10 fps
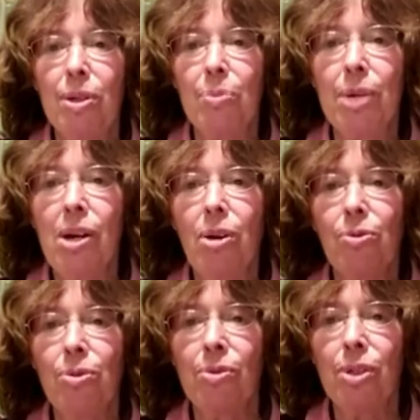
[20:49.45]
We go
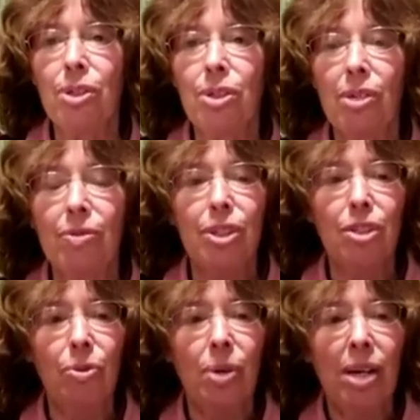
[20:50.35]
through the service of
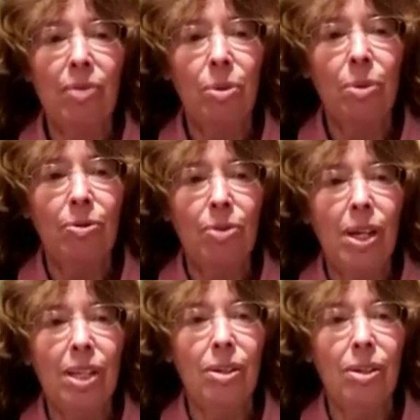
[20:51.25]
wherever we find